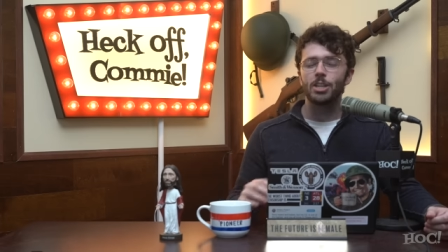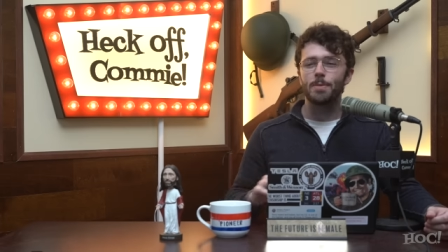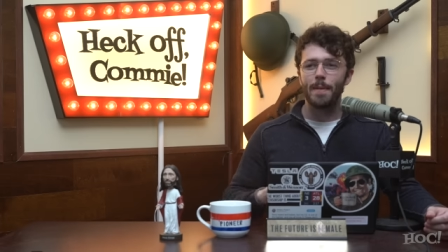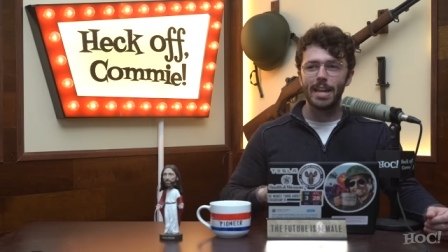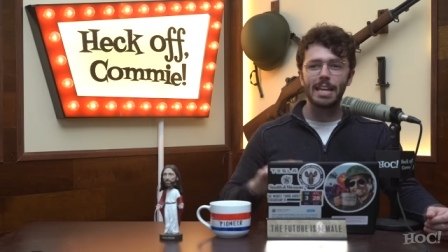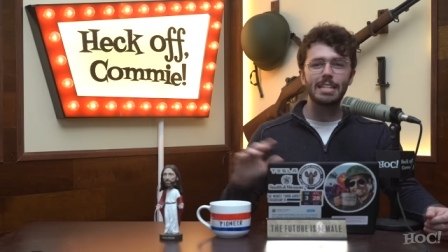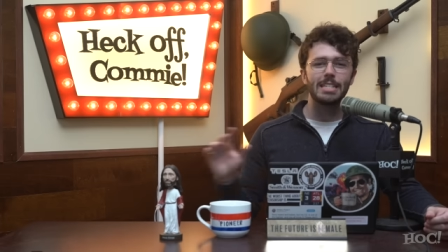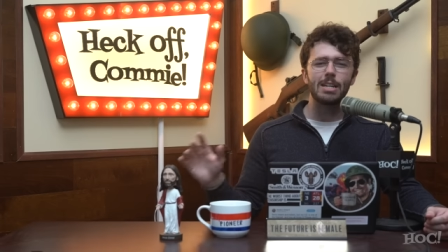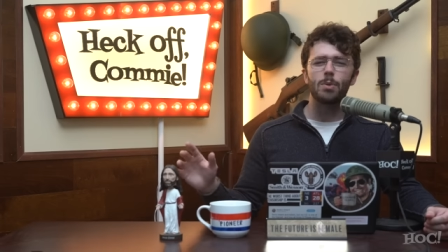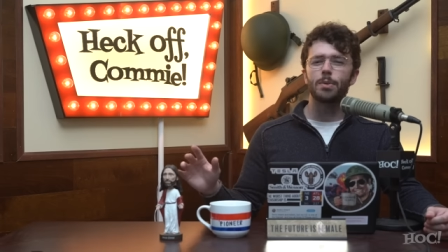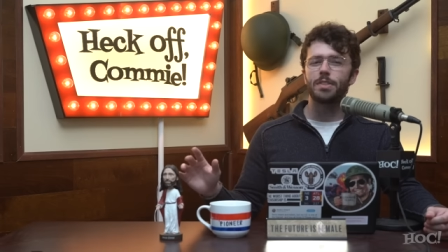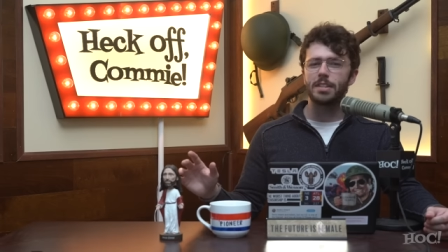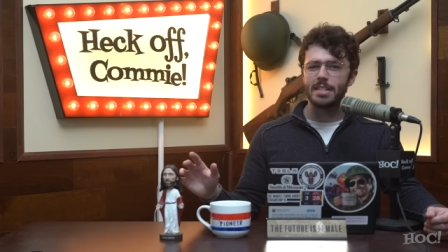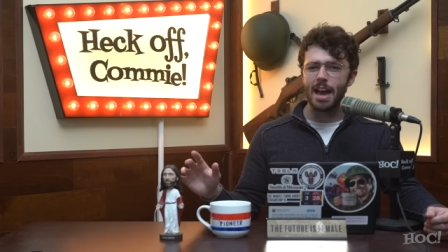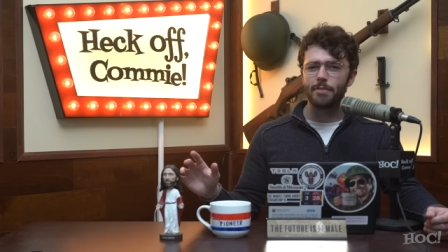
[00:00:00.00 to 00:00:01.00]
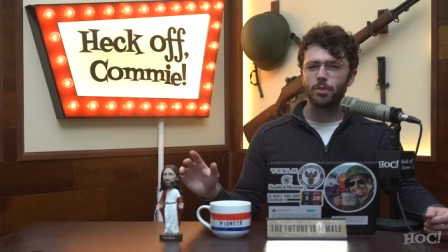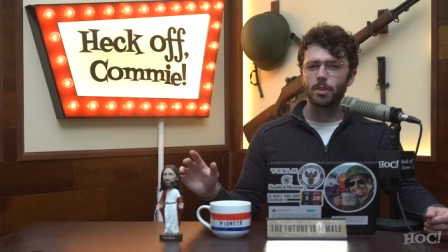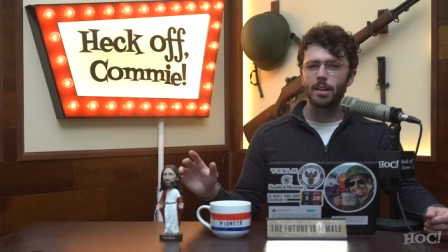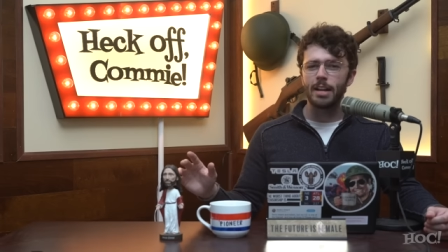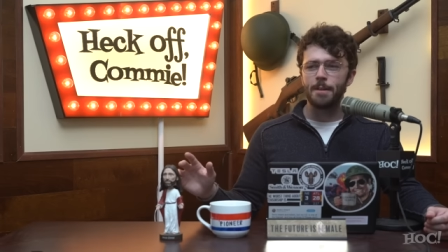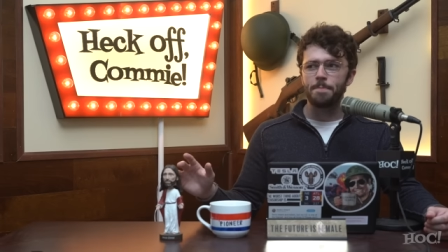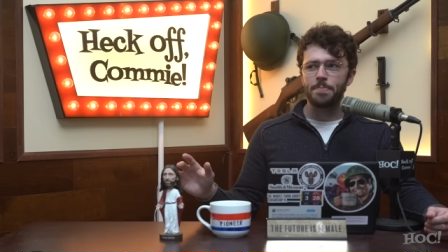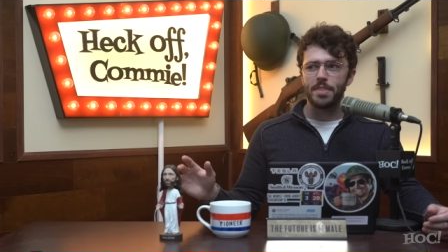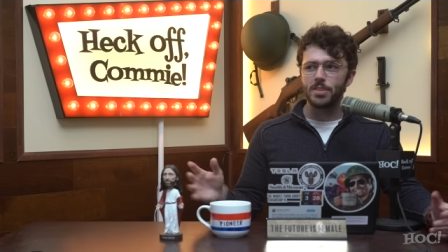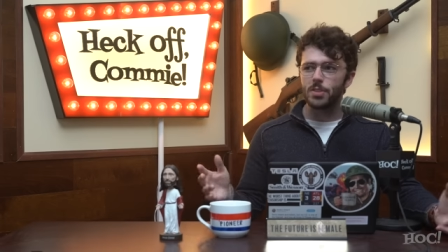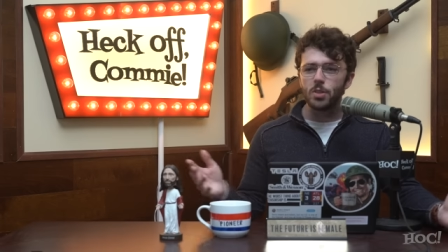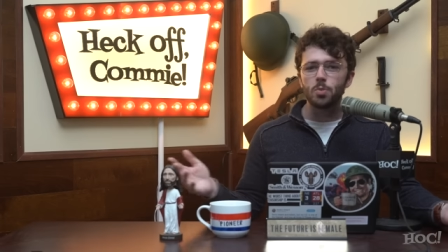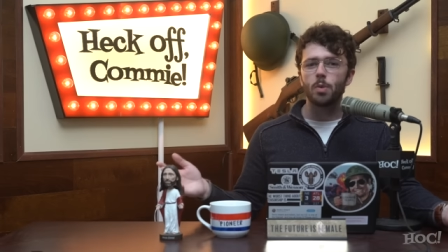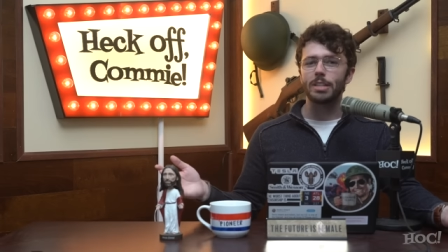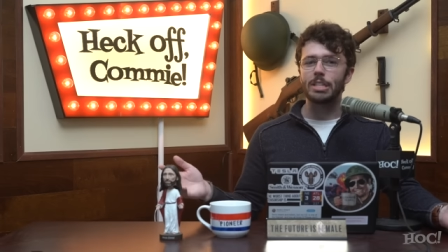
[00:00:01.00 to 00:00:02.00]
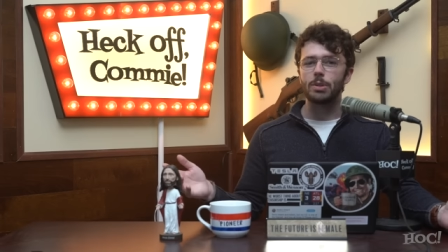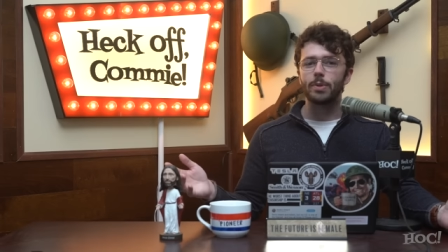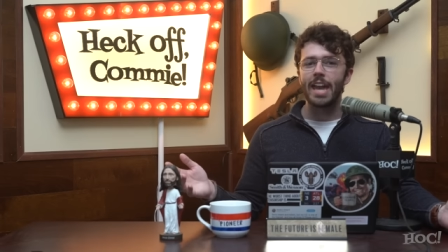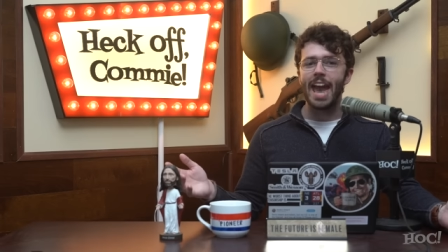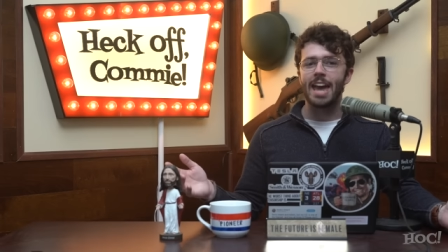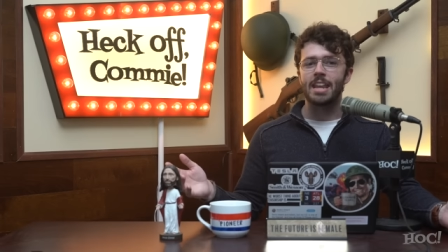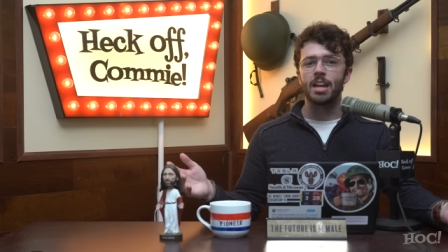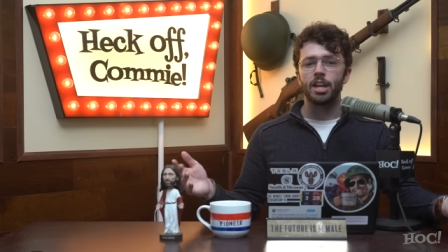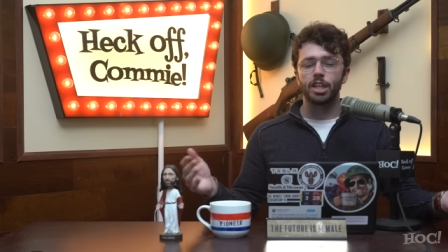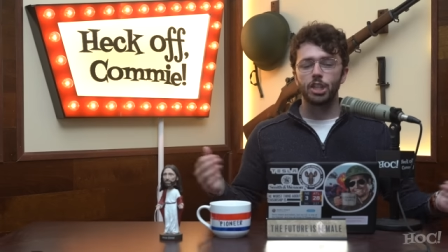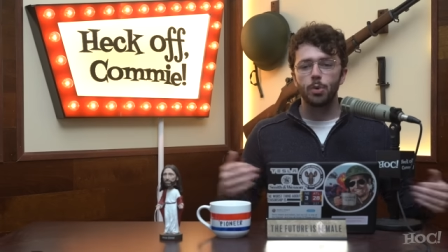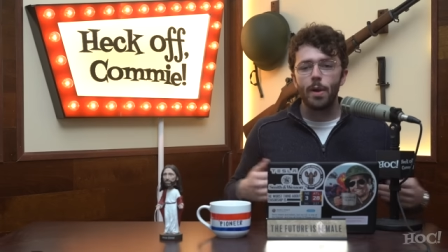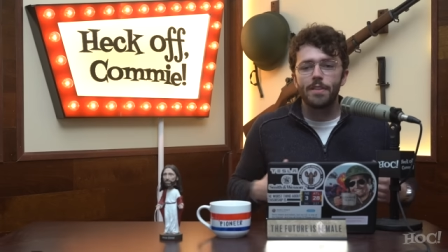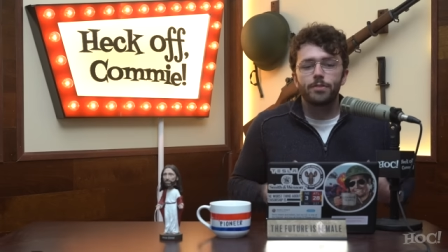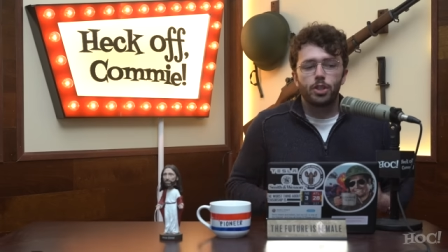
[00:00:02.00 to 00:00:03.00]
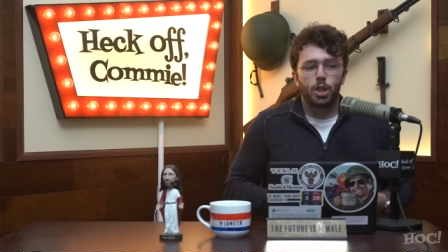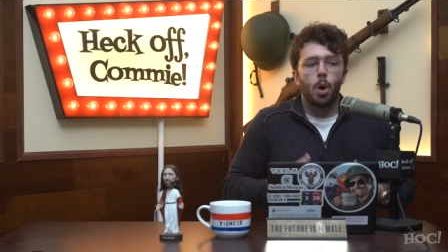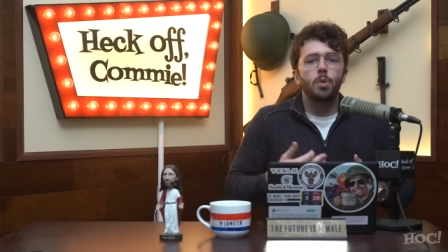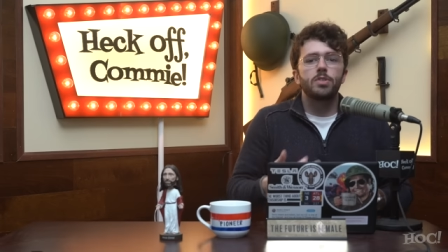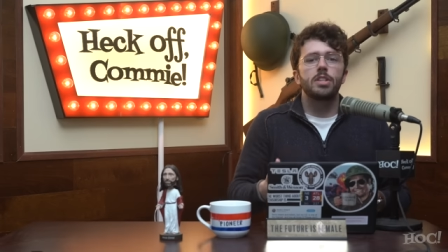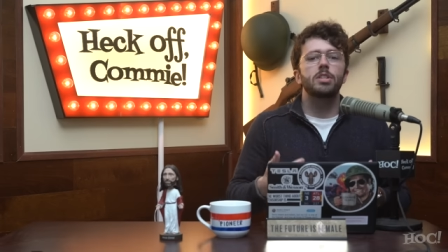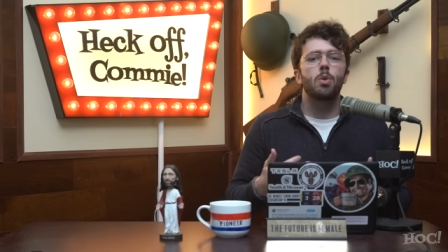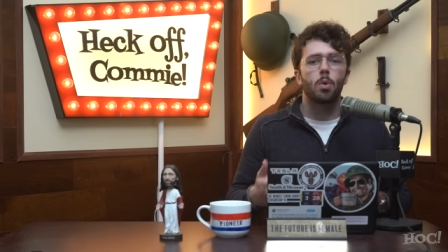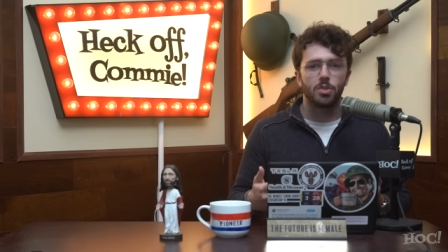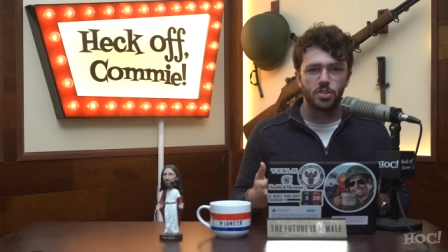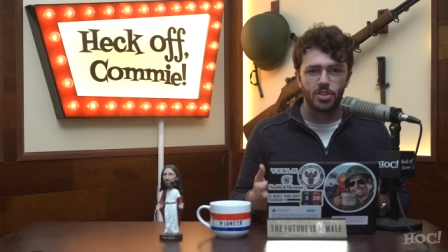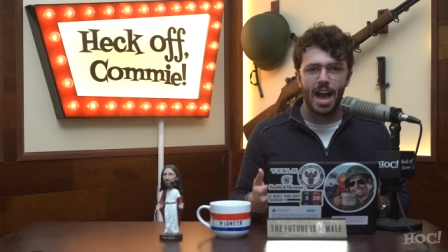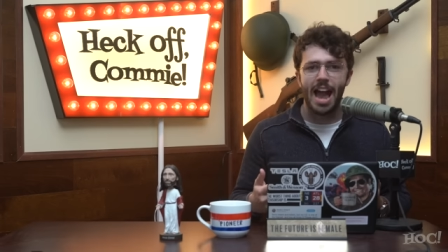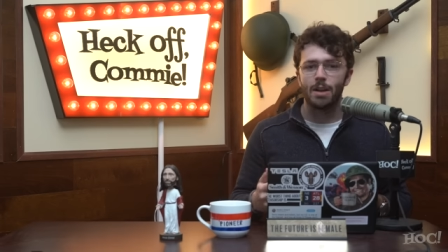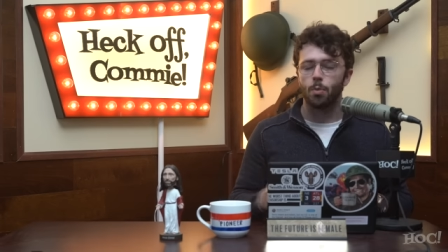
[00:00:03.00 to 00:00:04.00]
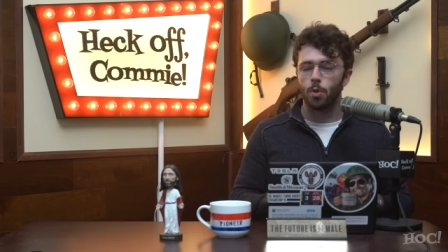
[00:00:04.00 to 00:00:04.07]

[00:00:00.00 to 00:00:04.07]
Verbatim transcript: You make a deal with the devil, this is what you get. You have chosen your side.